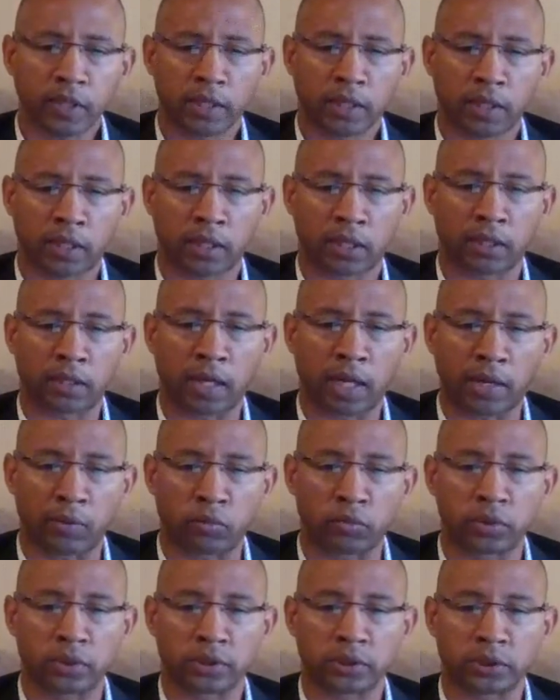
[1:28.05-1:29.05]
I
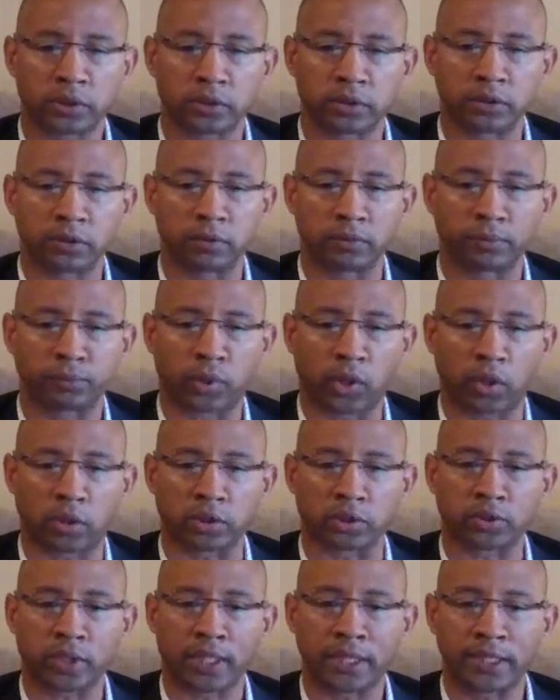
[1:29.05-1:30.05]
want to
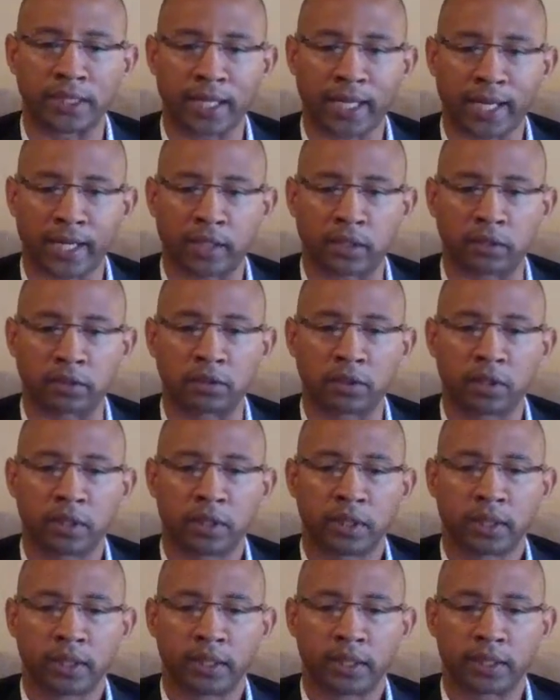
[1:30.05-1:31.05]
pause right now
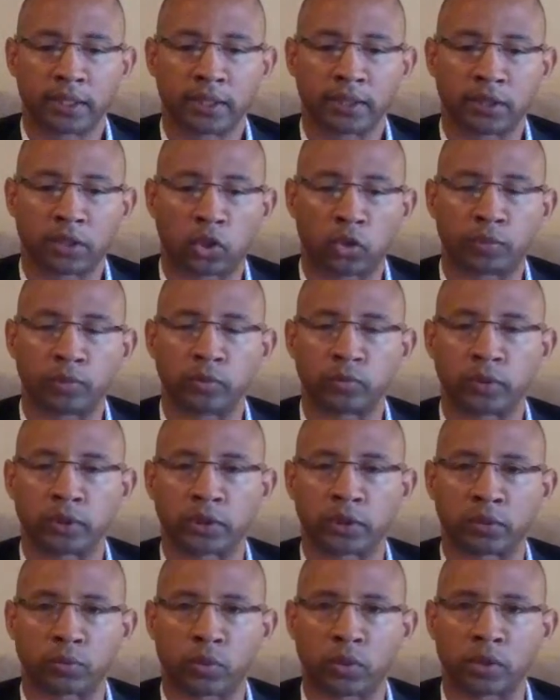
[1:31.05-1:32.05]
and open
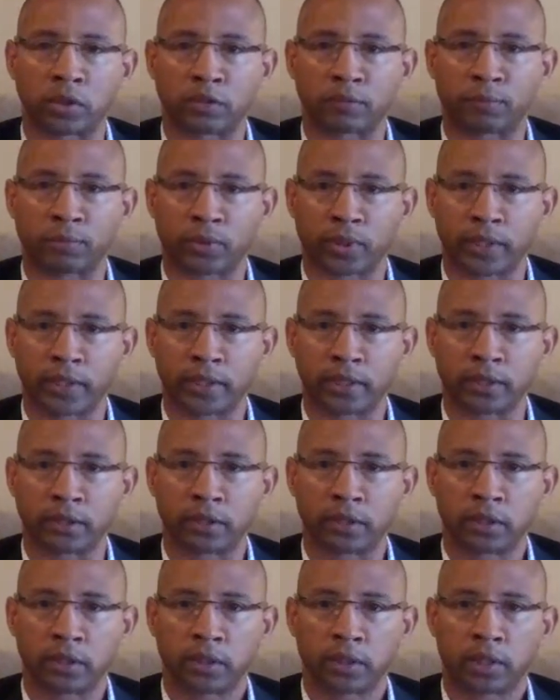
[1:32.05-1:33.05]
with a word of prayer
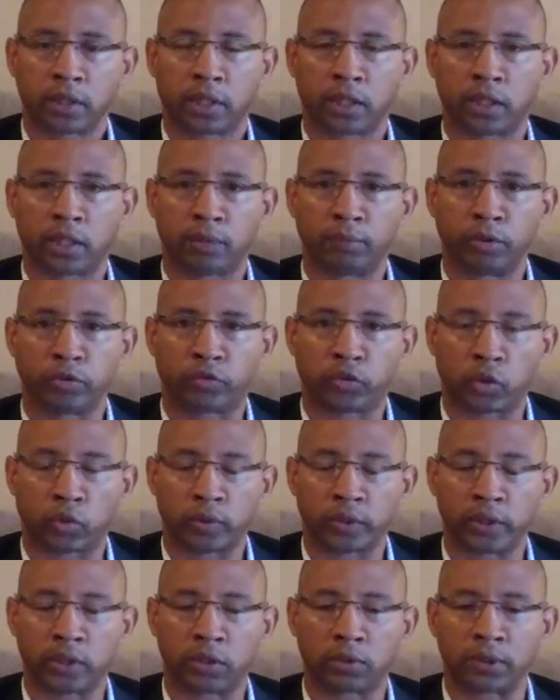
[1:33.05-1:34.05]
before
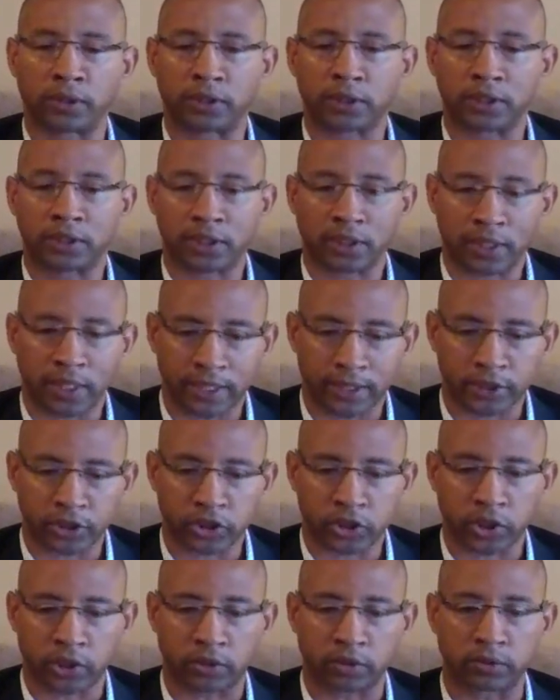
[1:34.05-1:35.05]
we go into today's
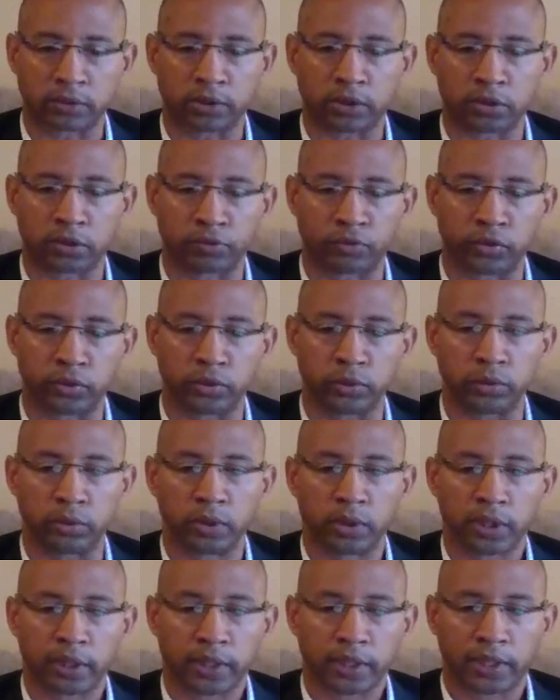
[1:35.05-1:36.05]
show. So if you
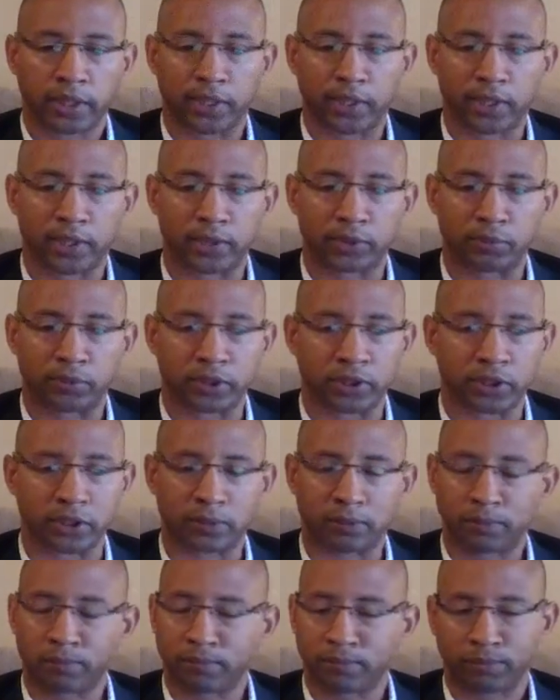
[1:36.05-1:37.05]
would
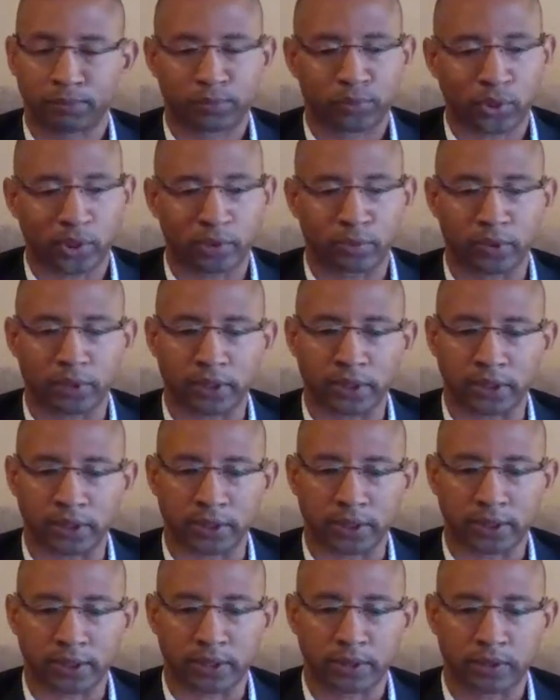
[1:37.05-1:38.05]
just pray with
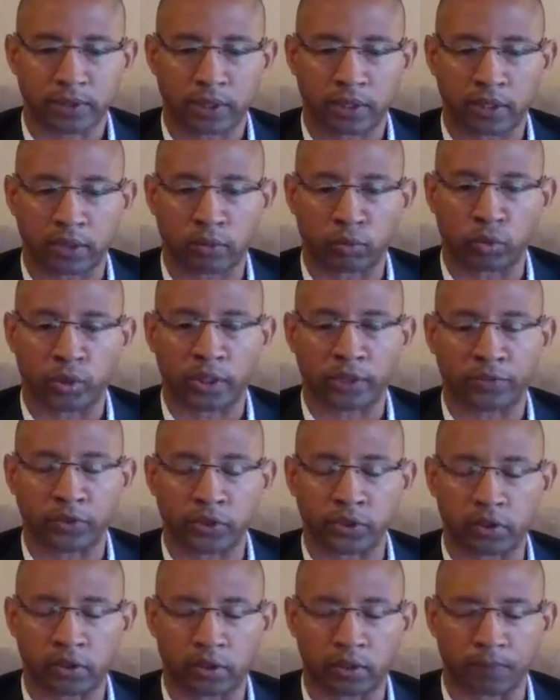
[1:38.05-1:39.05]
us wherever
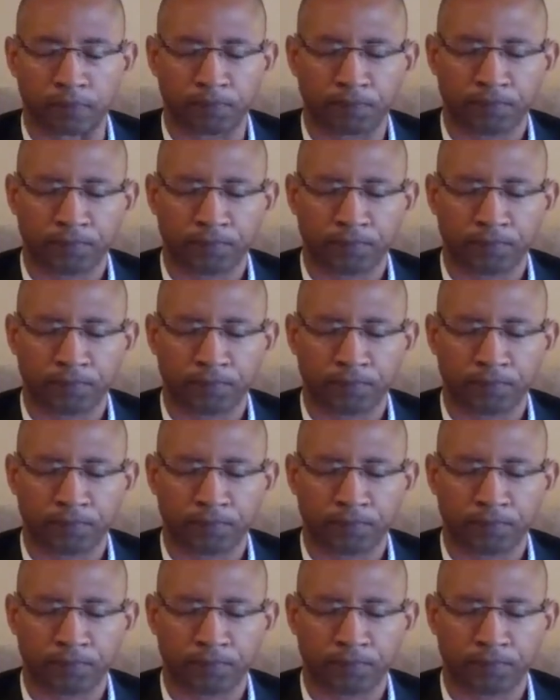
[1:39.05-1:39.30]
you are.